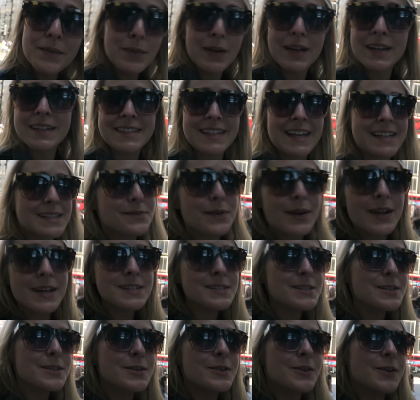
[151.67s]
because that's what I
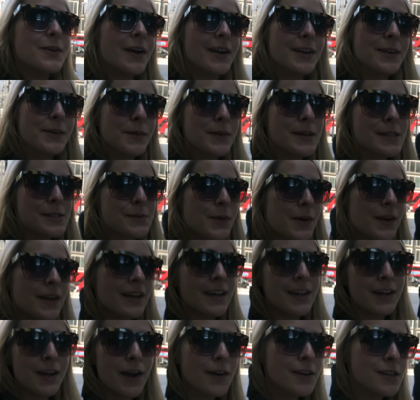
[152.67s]
do, and you always wanna
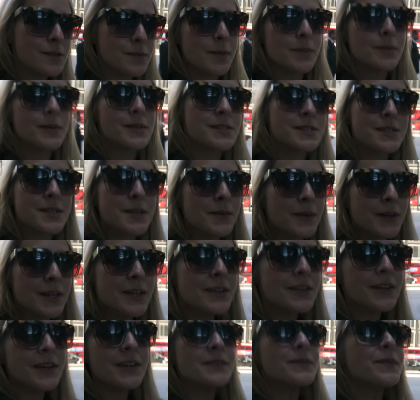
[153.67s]
encourage people do what
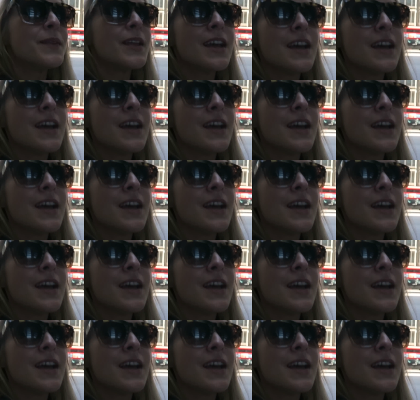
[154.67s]
you do.